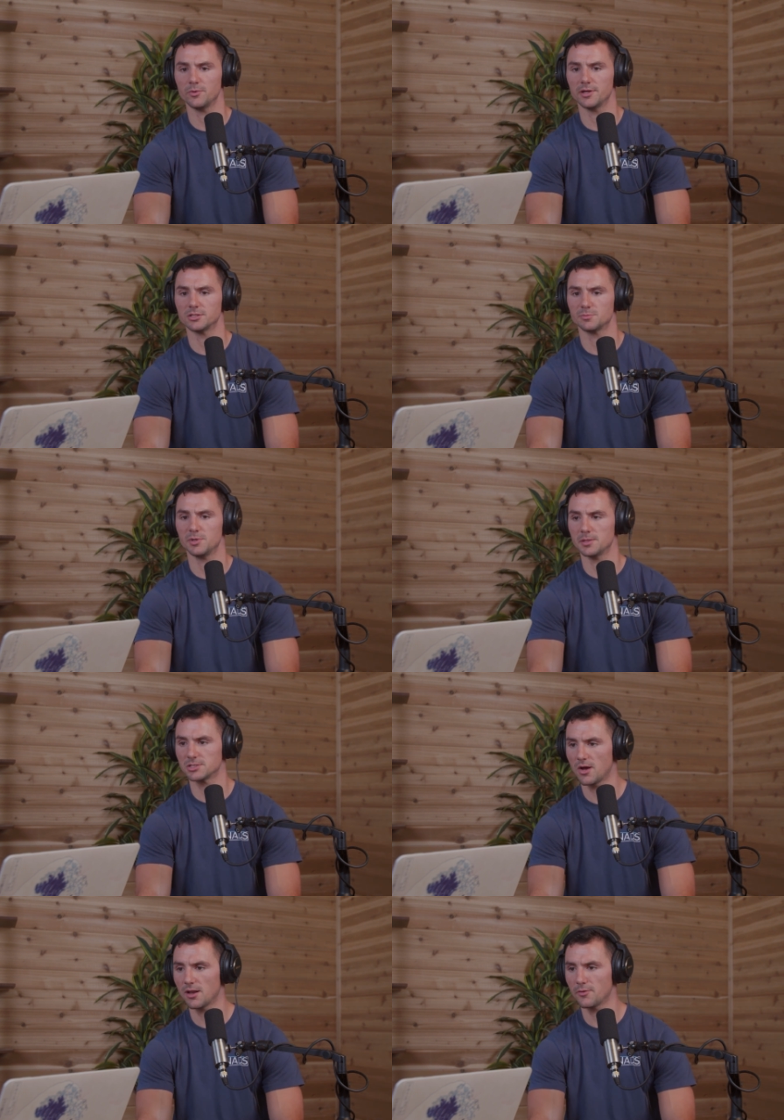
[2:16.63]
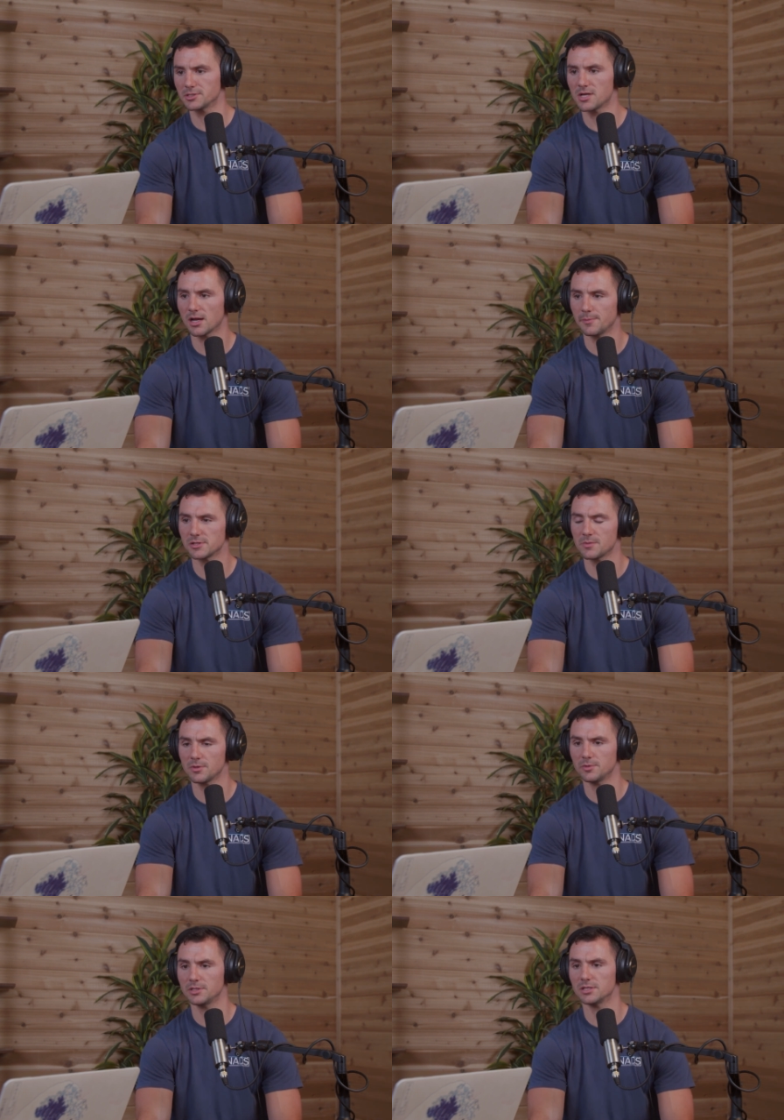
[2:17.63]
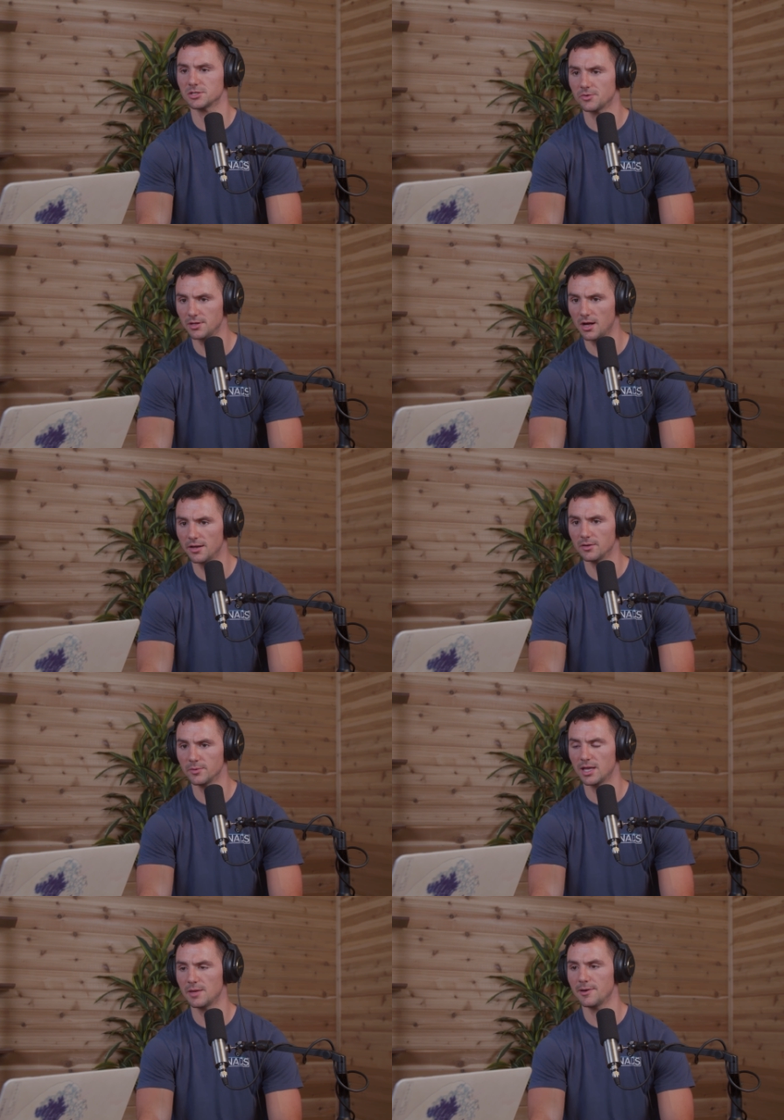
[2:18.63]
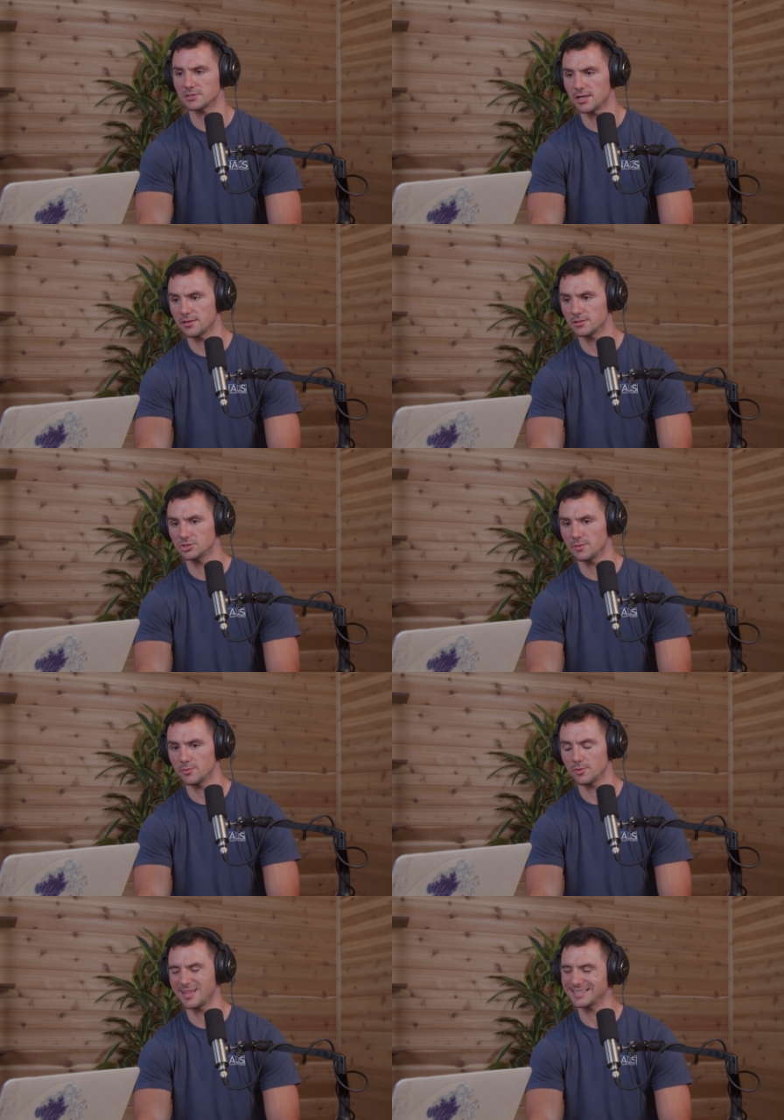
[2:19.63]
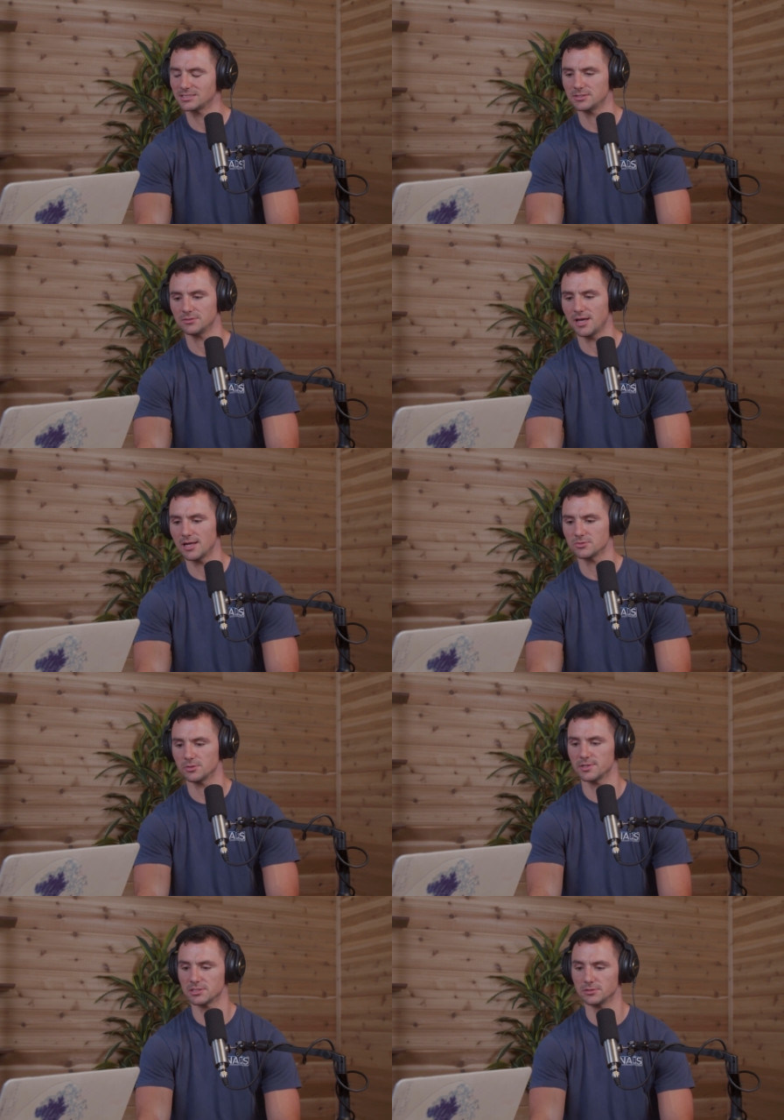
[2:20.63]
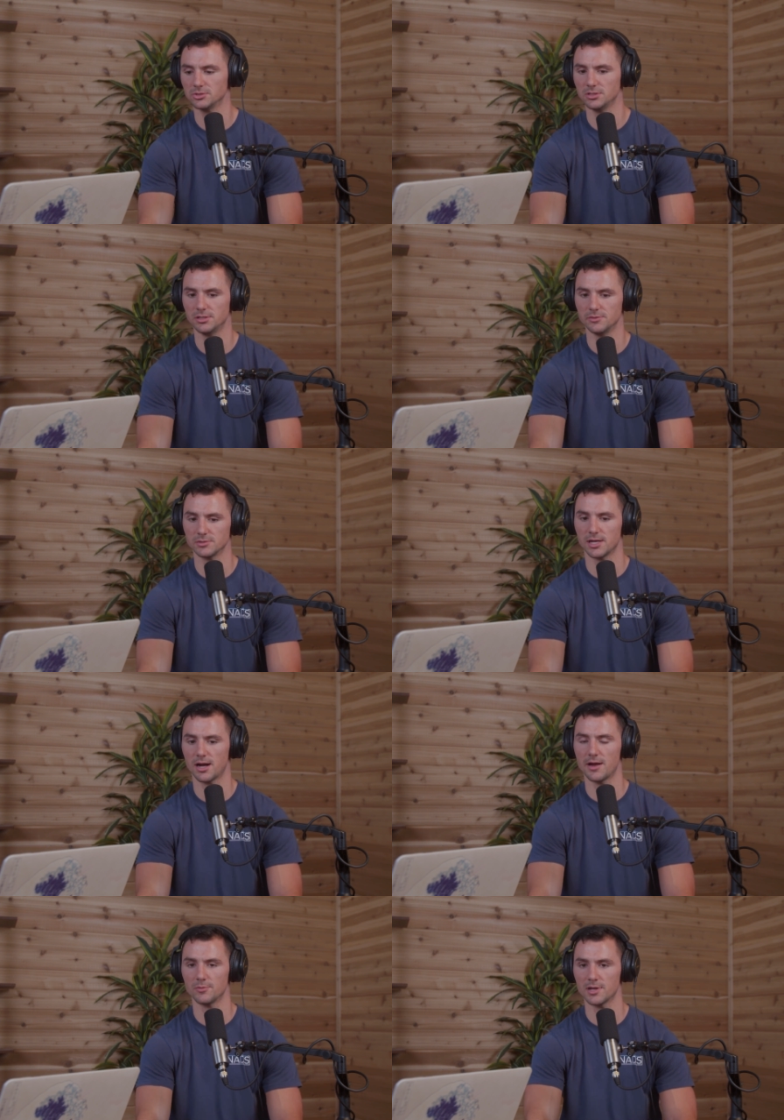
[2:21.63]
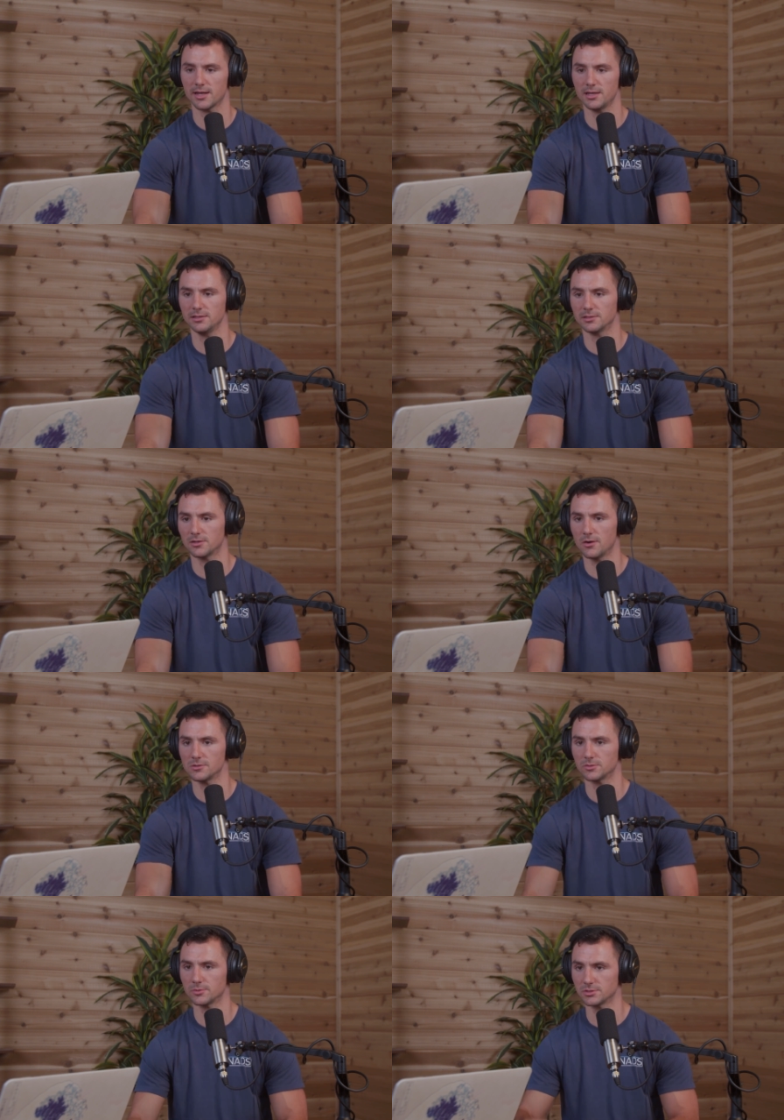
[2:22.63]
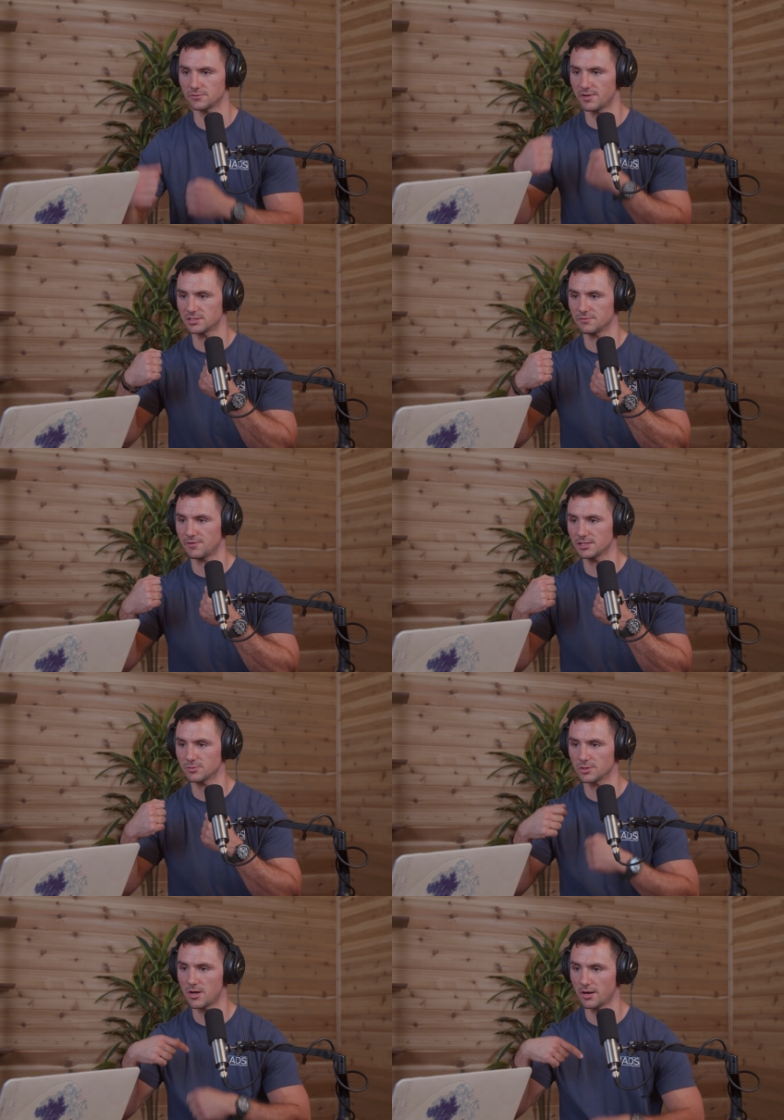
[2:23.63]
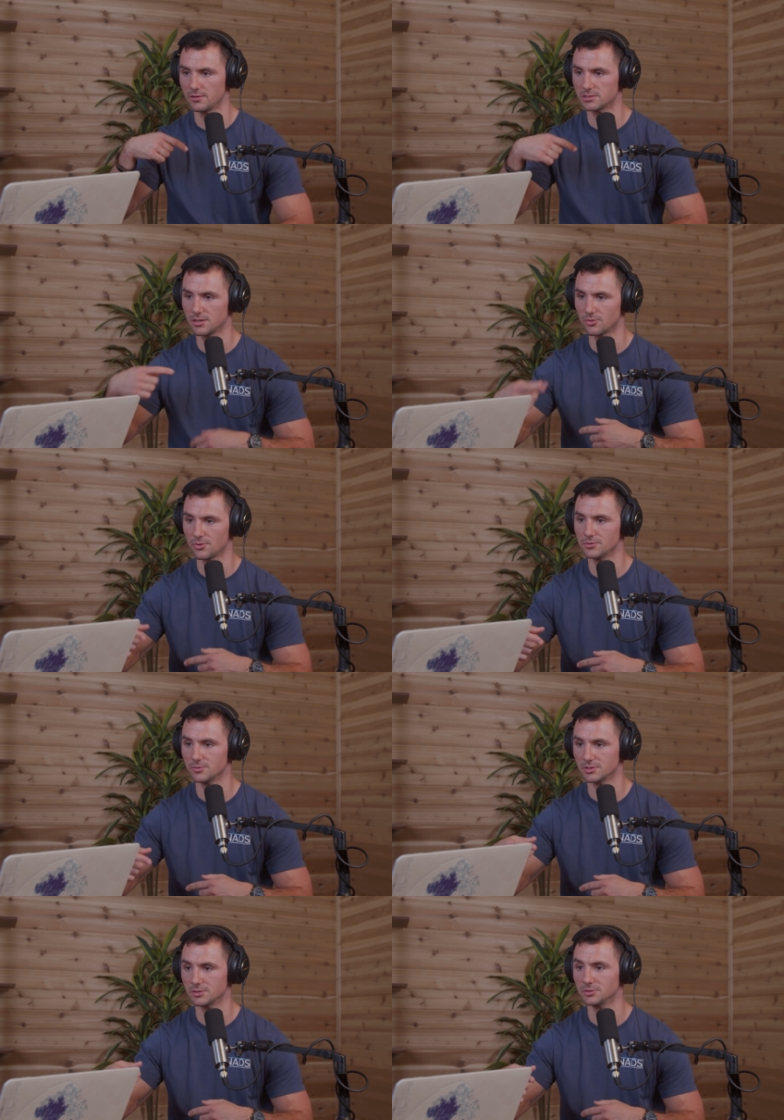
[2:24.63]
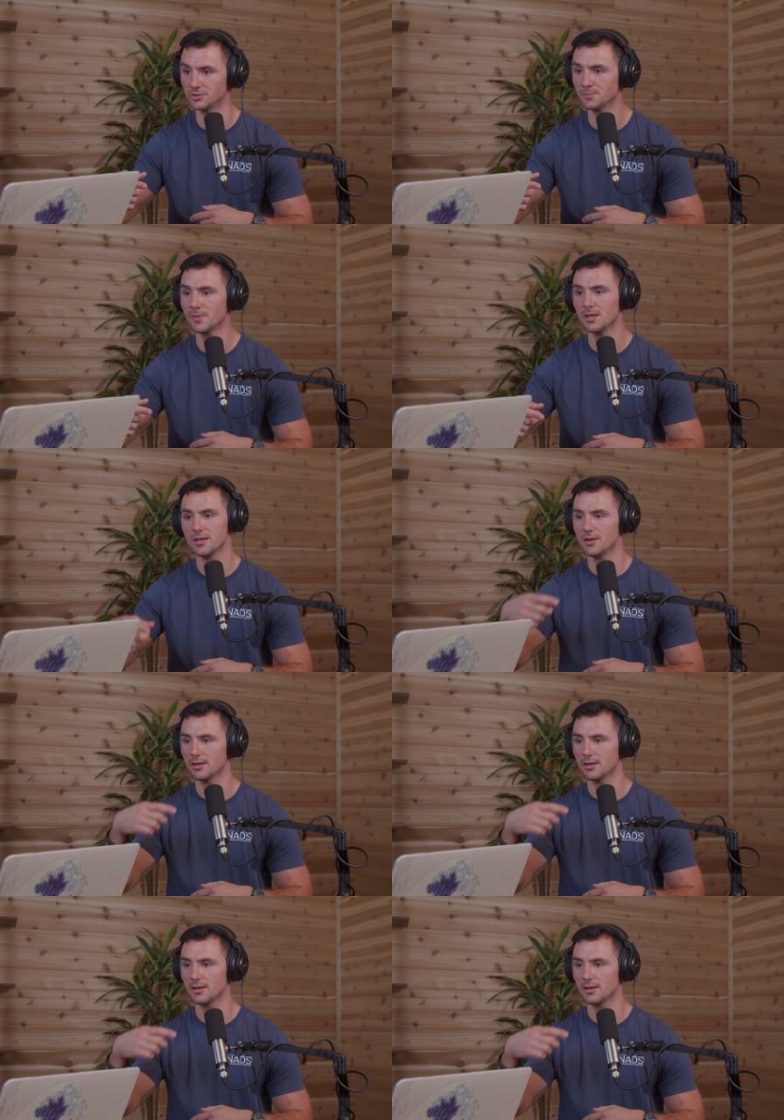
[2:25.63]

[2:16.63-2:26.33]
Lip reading: We had just been in the sauna. We were talking about something. We disagreed on it, and we came outside of the gym, and we were like still not to a resolution. And it was like, all right, we're not getting in the car until we're just face to face and we're talking this thing through to a solution.